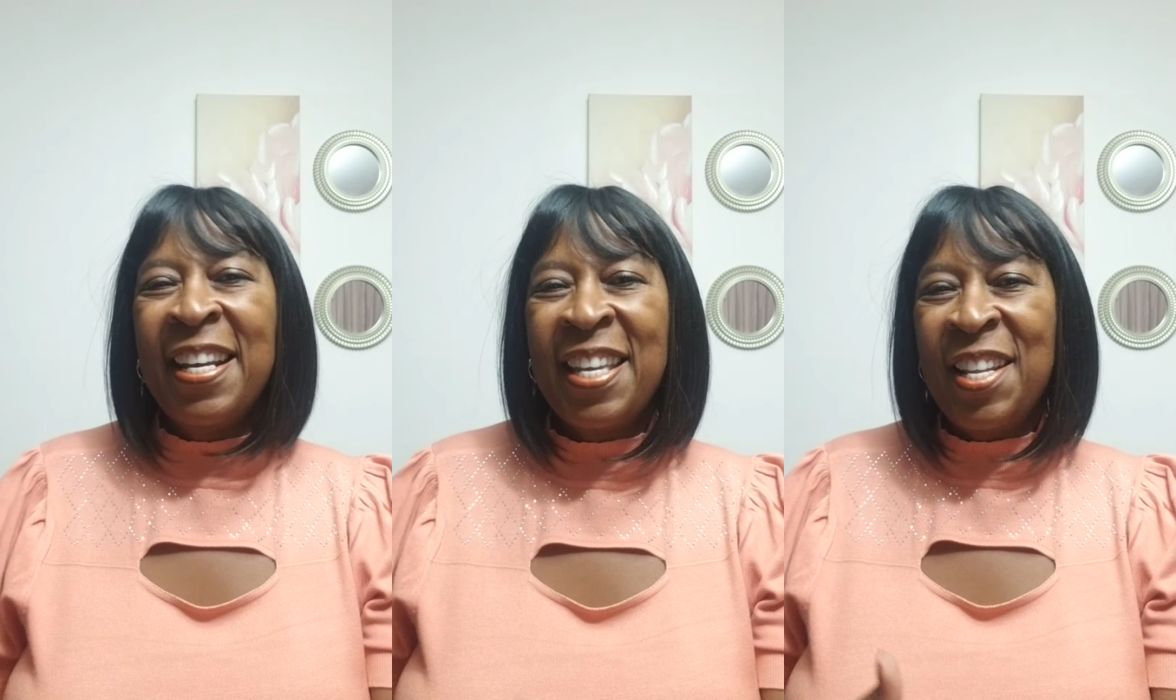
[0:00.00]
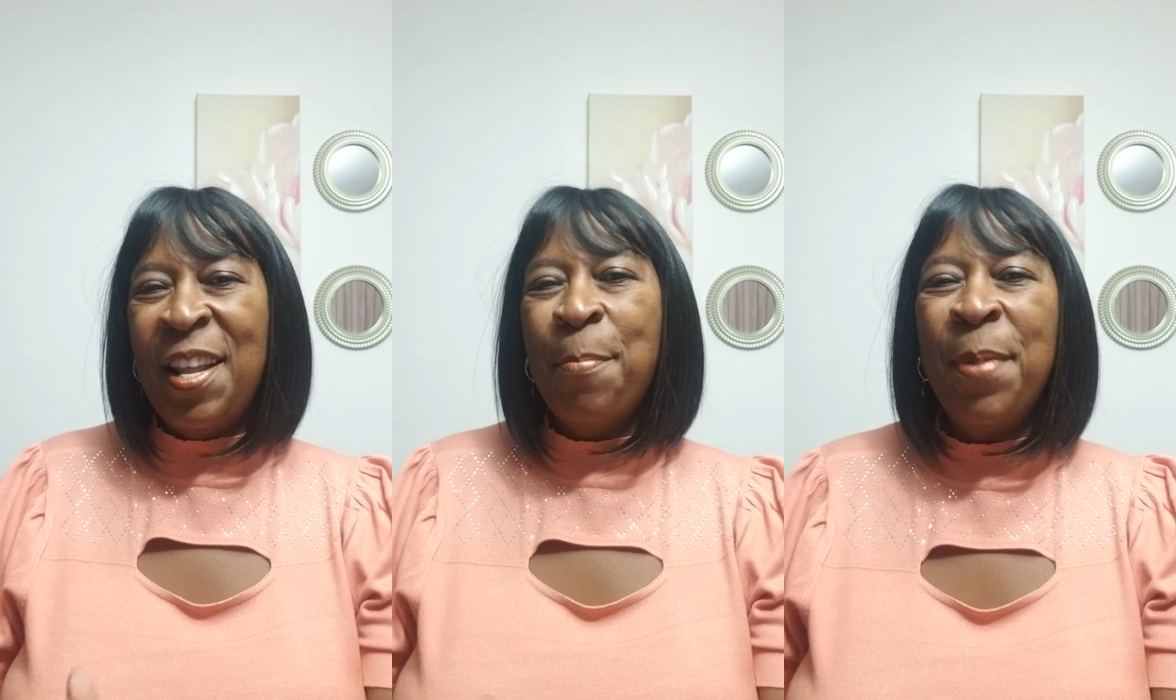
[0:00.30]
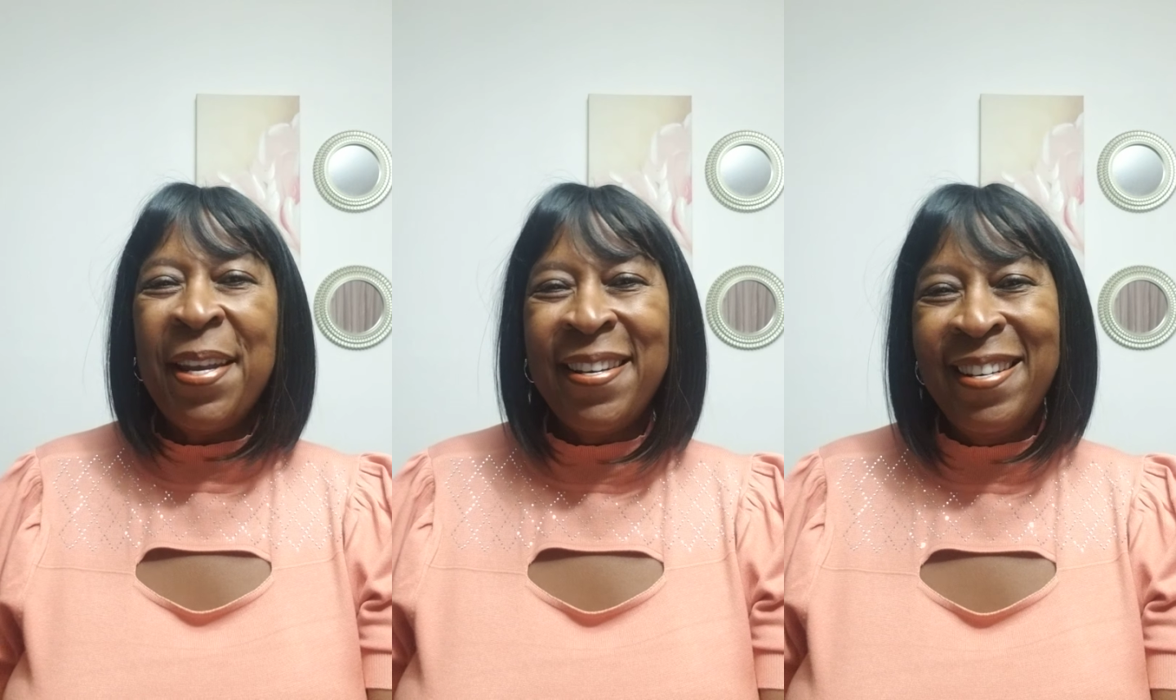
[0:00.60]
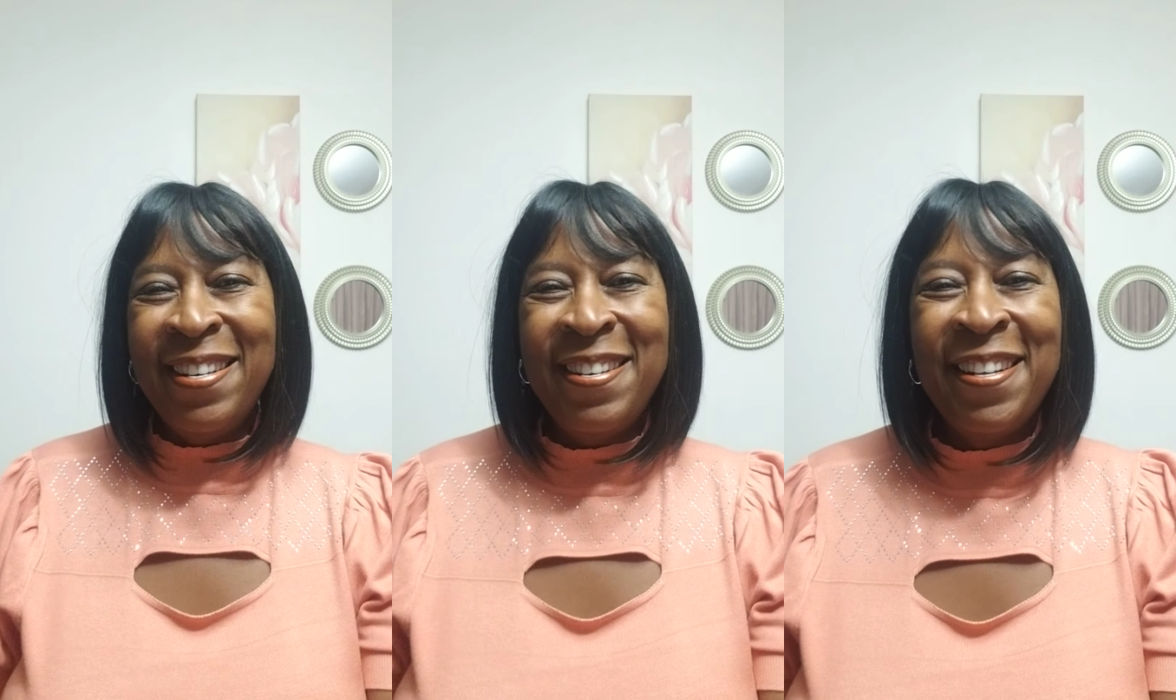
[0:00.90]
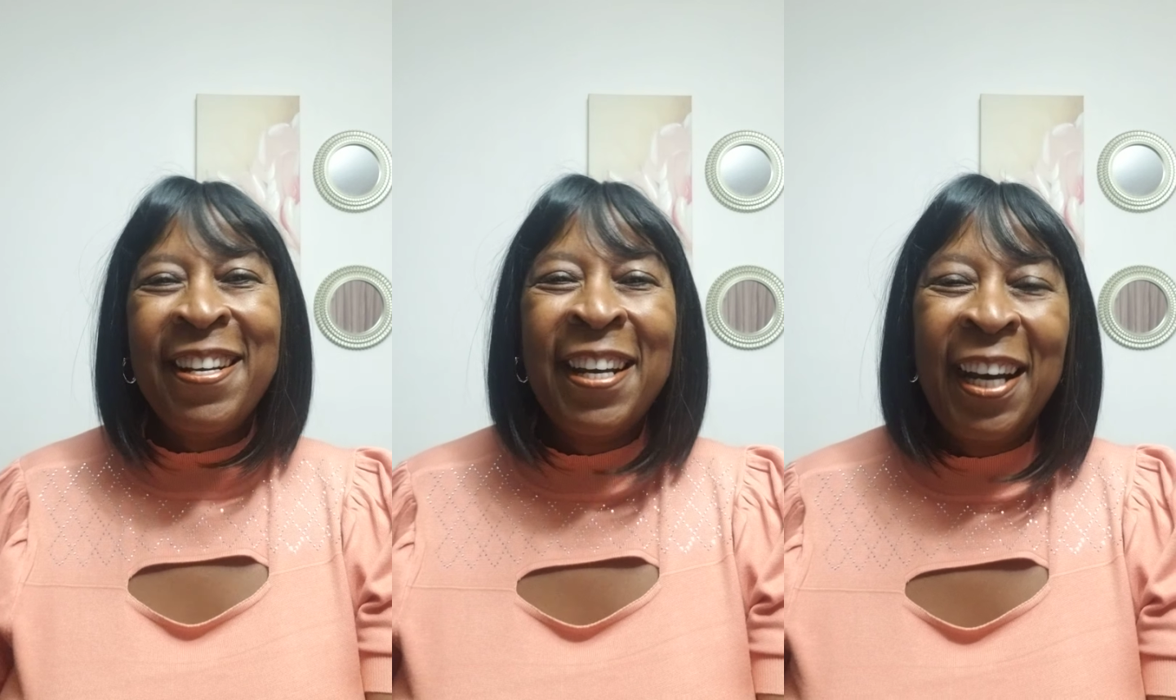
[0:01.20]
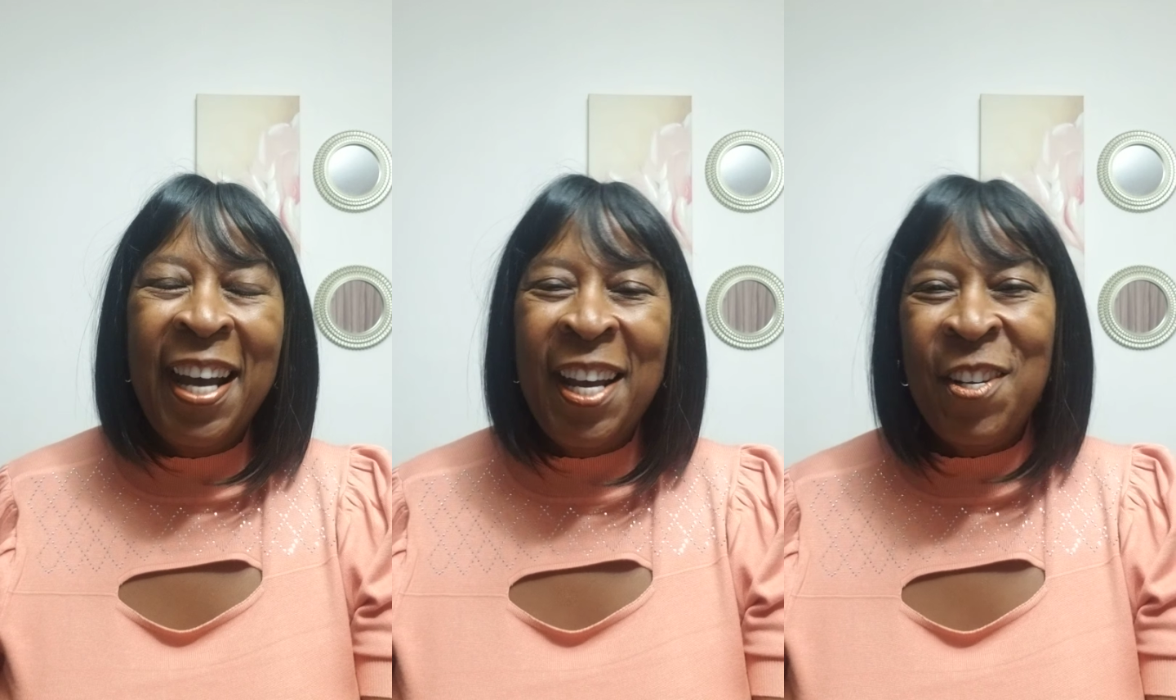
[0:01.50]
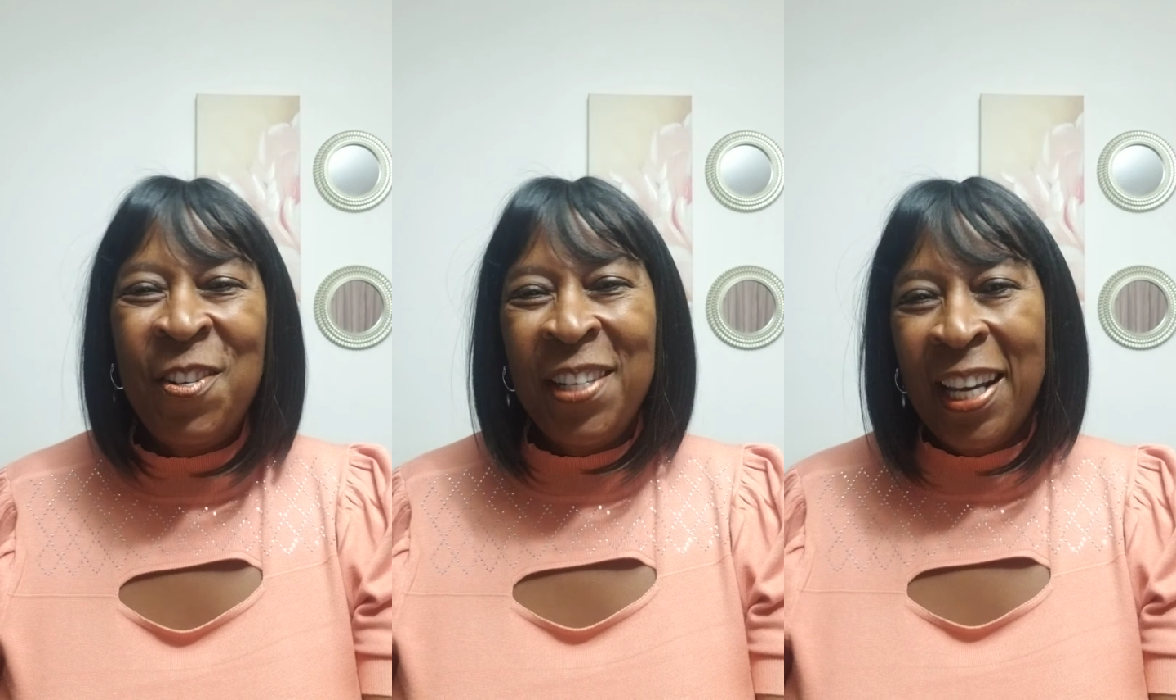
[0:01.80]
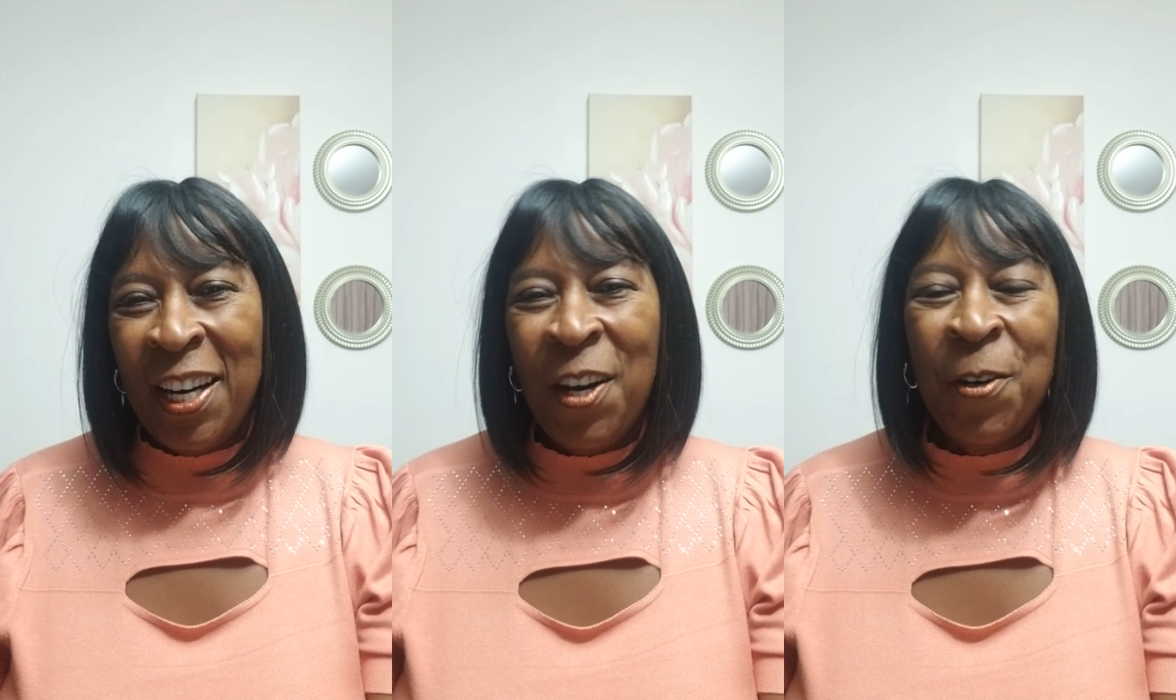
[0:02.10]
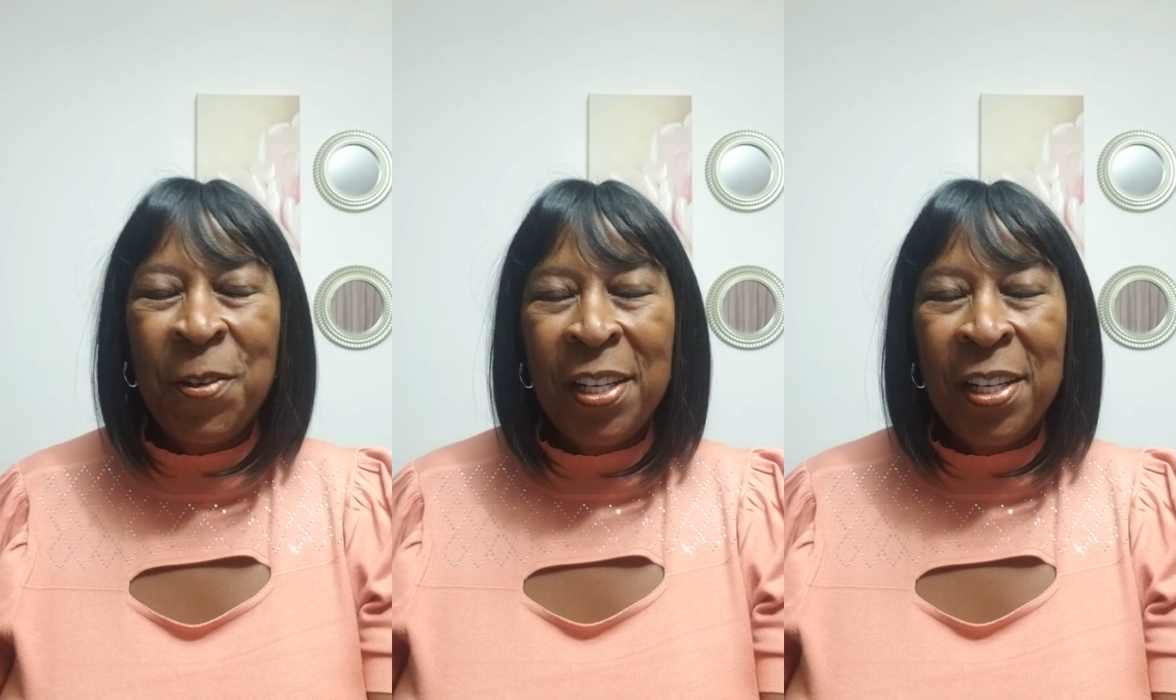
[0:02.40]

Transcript: getting that big gut as you get older.